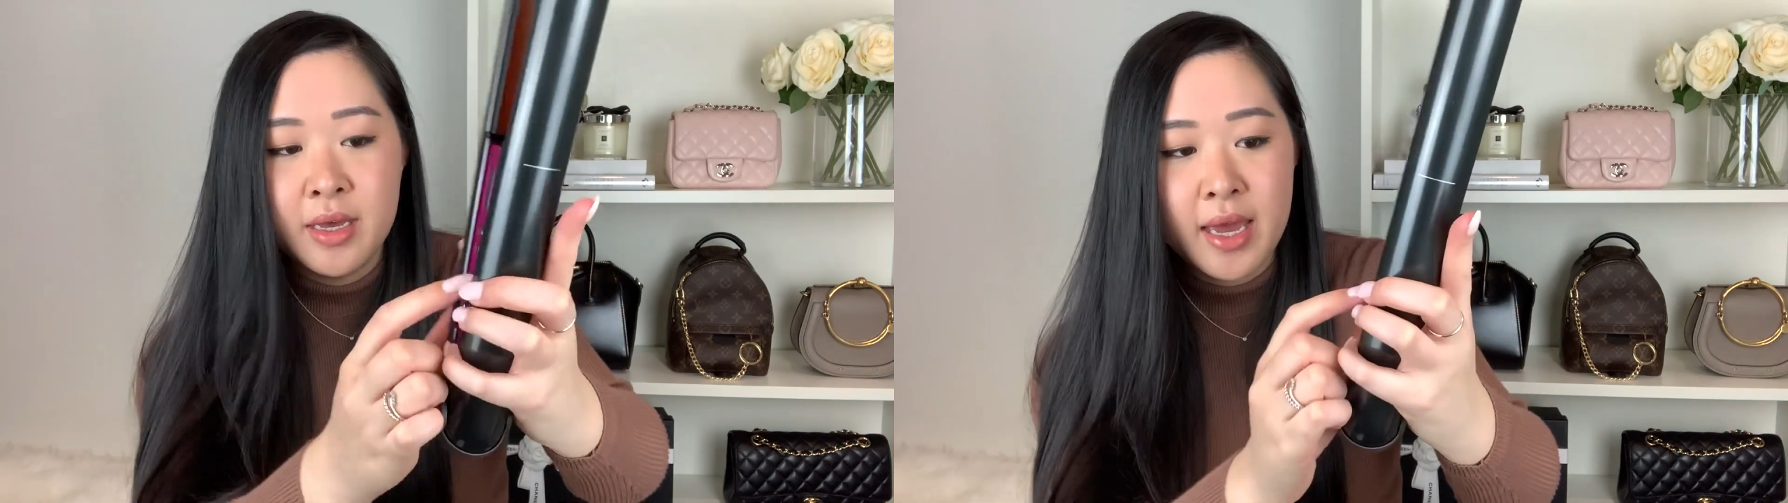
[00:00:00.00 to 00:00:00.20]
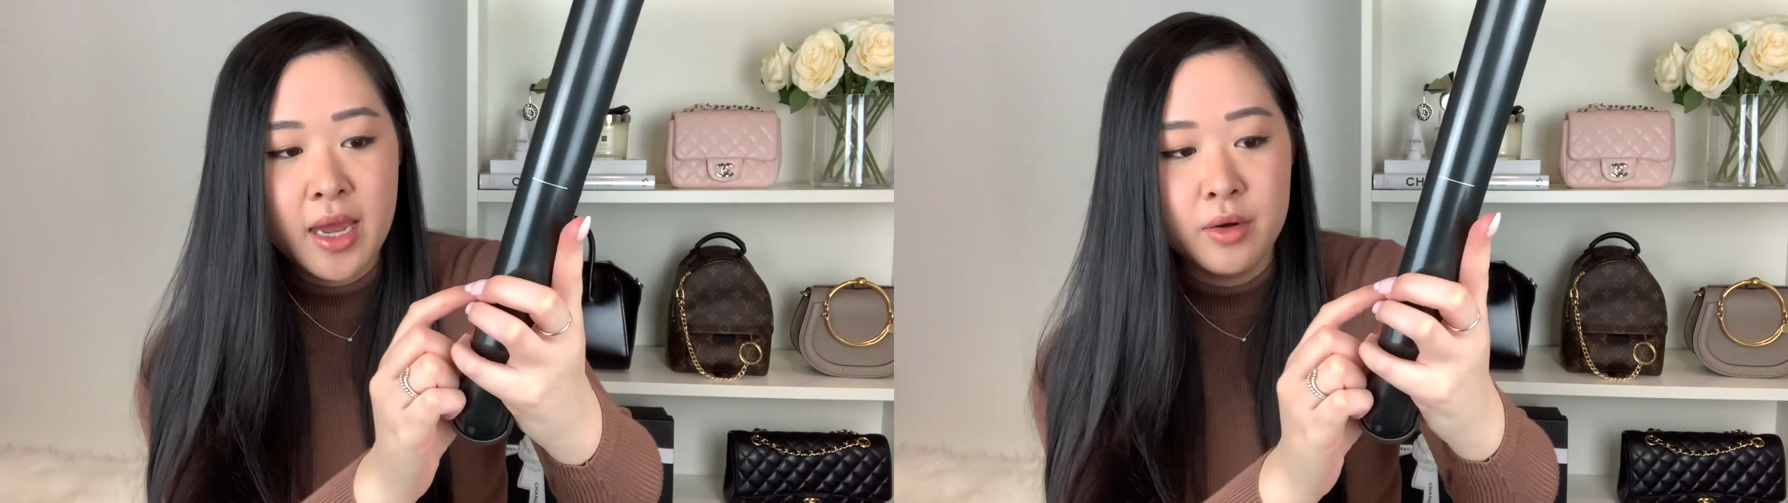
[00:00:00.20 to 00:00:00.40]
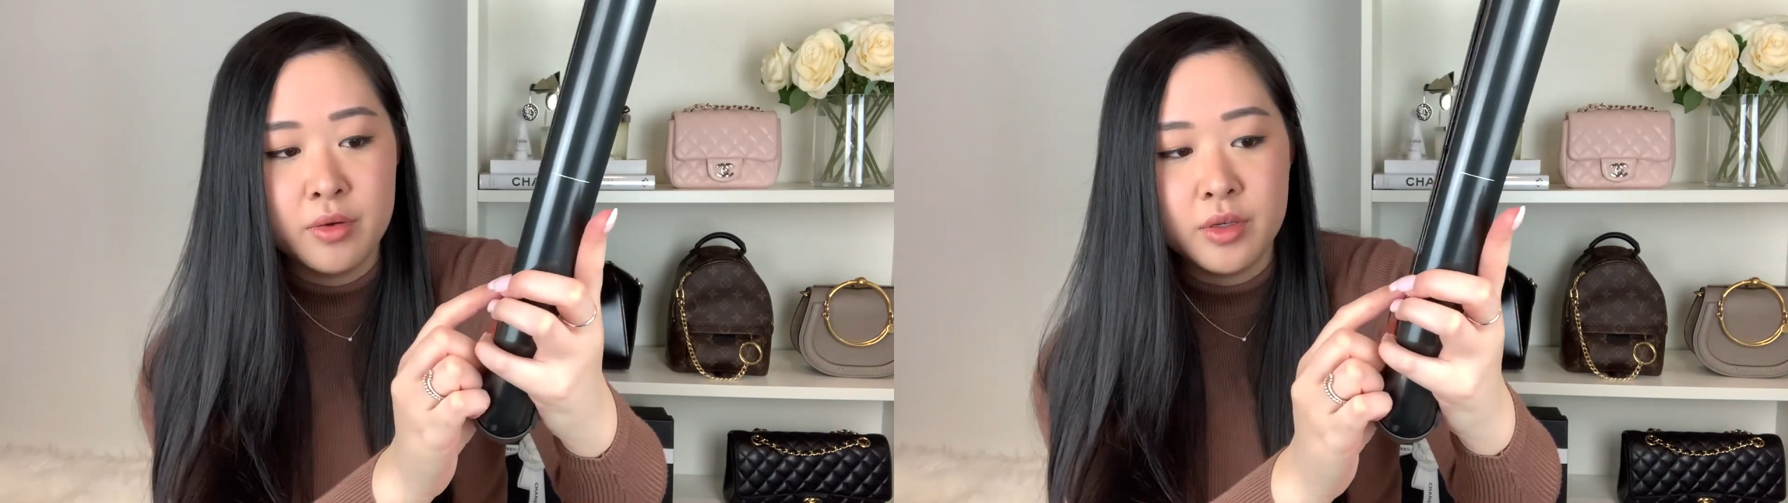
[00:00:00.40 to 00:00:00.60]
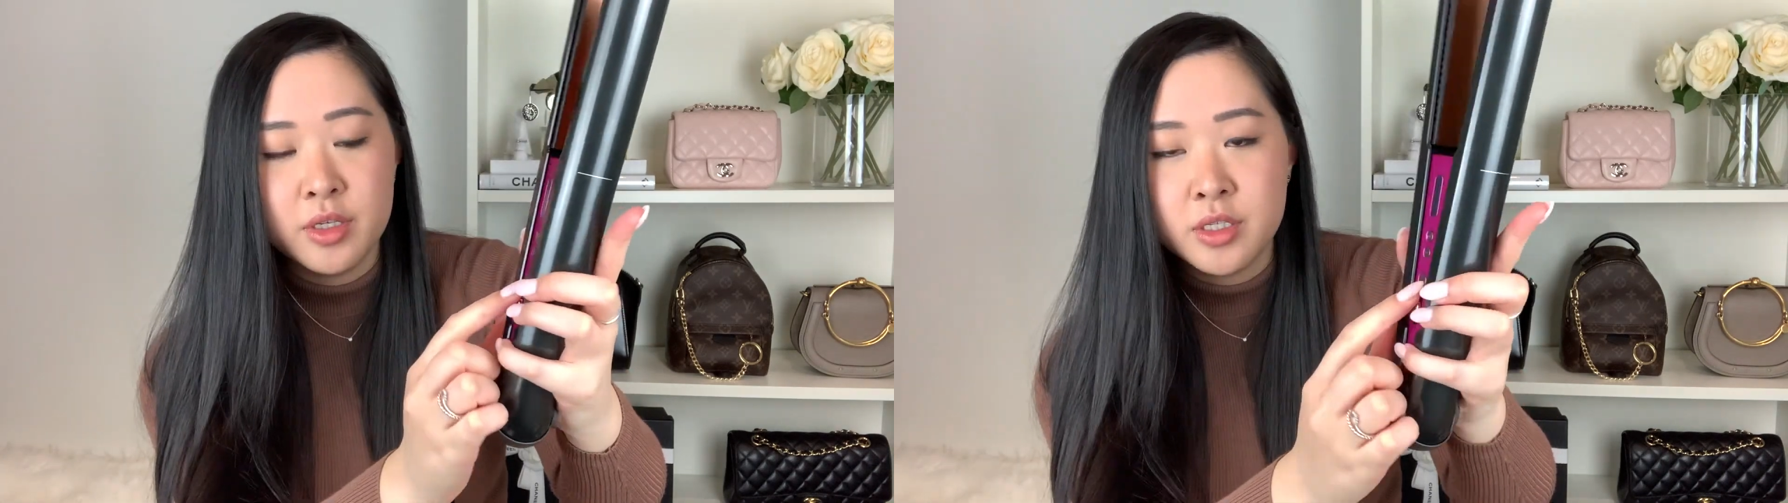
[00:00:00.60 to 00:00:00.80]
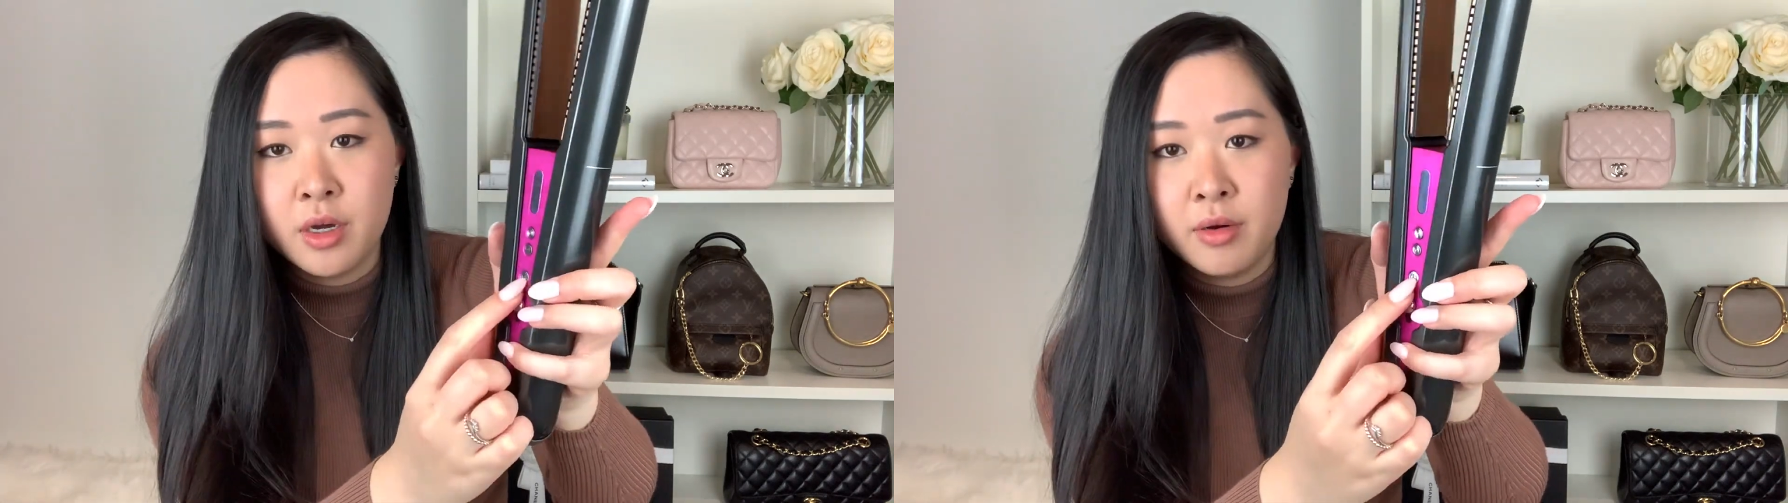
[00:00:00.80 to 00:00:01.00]
and you
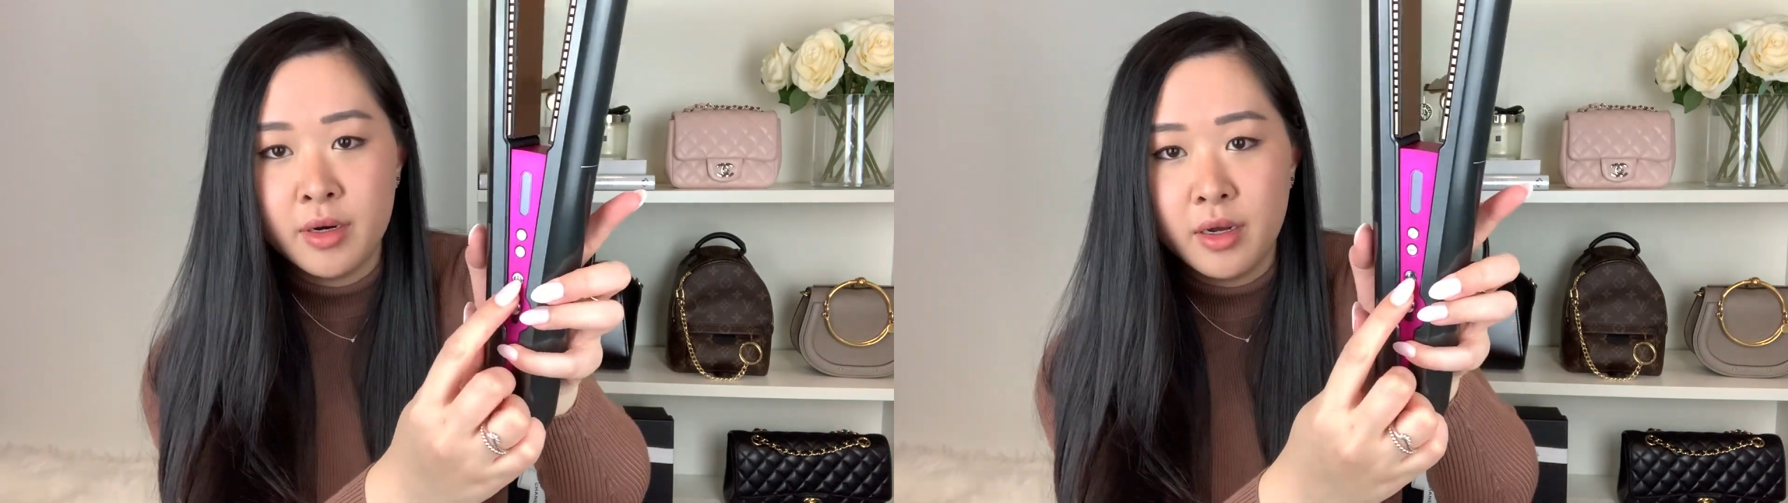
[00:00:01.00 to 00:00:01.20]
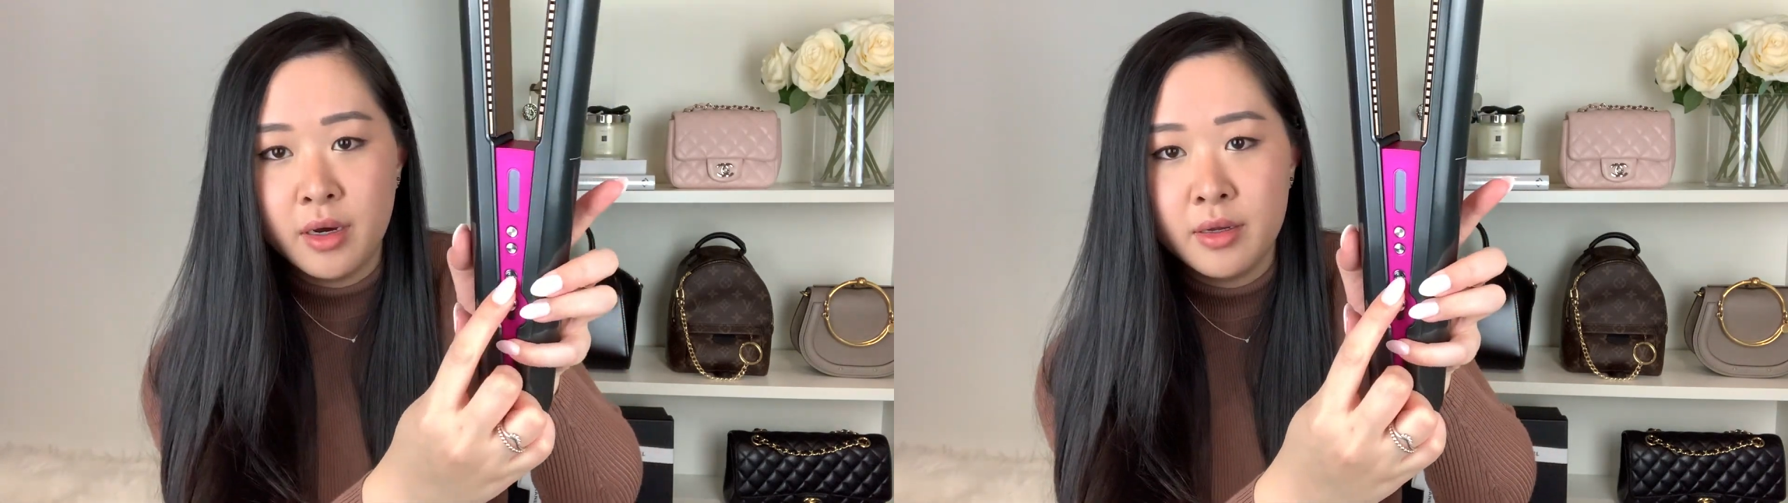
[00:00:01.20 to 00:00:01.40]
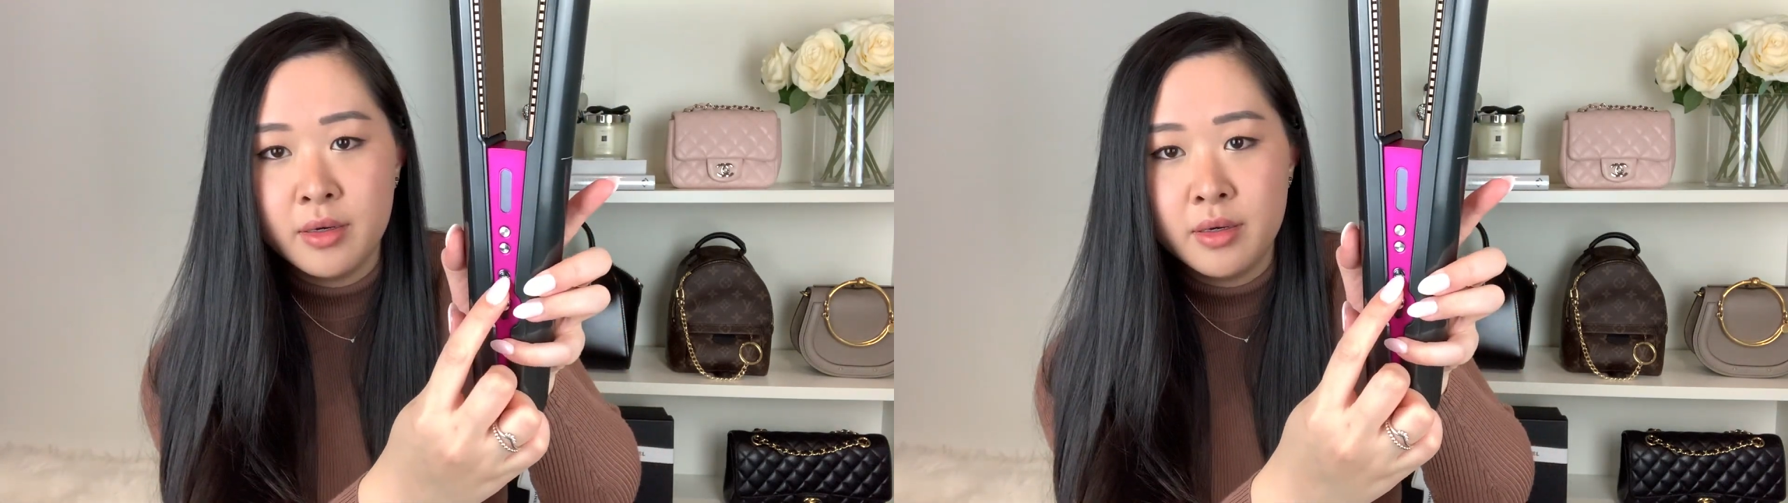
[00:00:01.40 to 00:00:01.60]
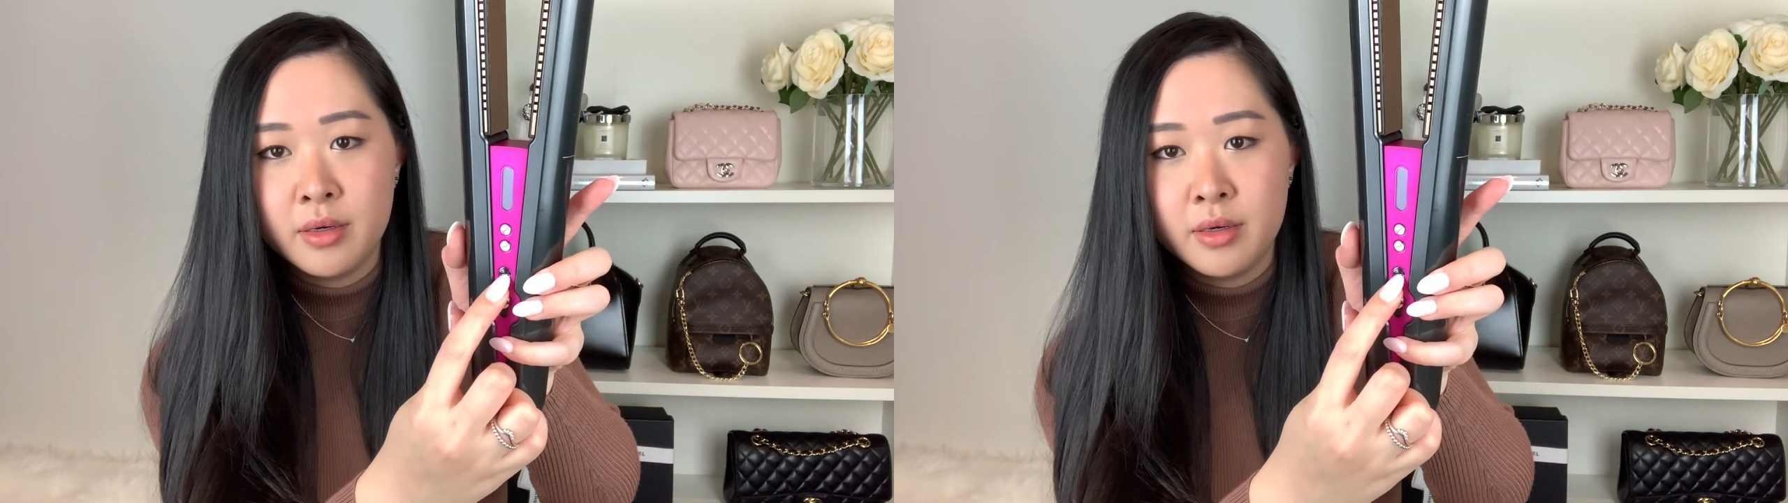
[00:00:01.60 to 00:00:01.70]
just hold it on